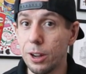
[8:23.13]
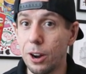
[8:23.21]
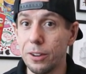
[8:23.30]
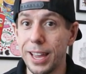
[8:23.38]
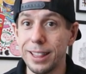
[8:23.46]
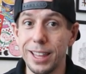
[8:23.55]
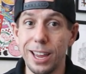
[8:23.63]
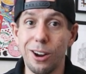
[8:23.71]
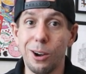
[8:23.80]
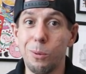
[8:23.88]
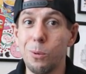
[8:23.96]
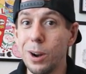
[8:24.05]
are that they
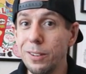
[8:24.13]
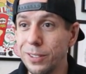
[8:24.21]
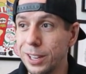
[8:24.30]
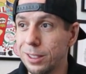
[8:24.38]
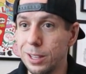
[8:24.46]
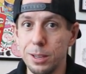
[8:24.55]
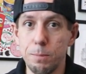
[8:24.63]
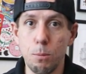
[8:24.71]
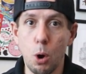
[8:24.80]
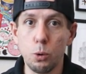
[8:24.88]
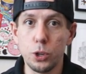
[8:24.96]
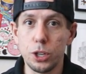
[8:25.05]
are one of like the
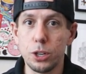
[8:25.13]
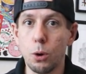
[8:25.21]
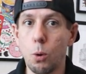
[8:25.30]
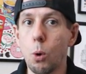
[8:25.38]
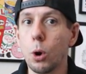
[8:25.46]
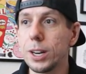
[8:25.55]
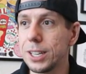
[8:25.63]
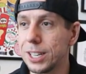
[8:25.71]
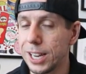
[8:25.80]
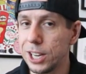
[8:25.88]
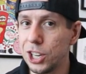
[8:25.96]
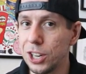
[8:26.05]
most
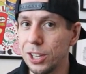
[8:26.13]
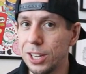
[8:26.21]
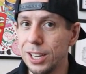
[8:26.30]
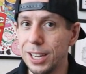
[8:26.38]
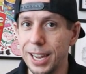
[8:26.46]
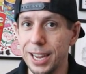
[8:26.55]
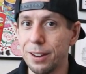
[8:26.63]
organizationally